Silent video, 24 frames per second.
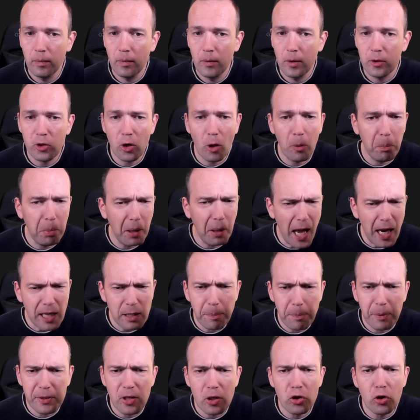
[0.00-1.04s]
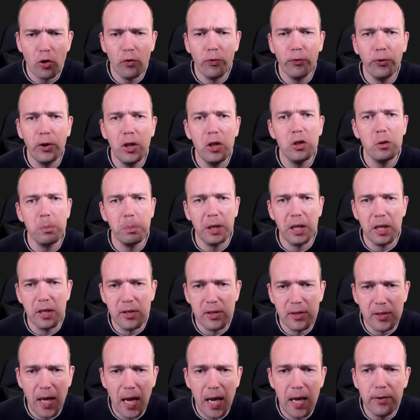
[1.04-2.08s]
So black's position feels pretty
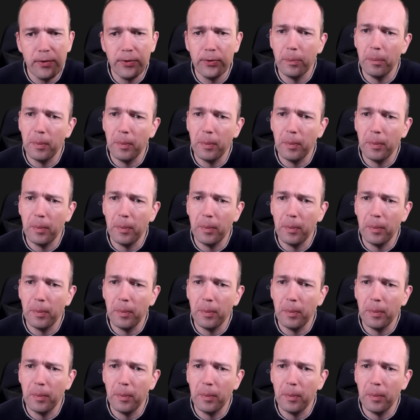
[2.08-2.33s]
safe,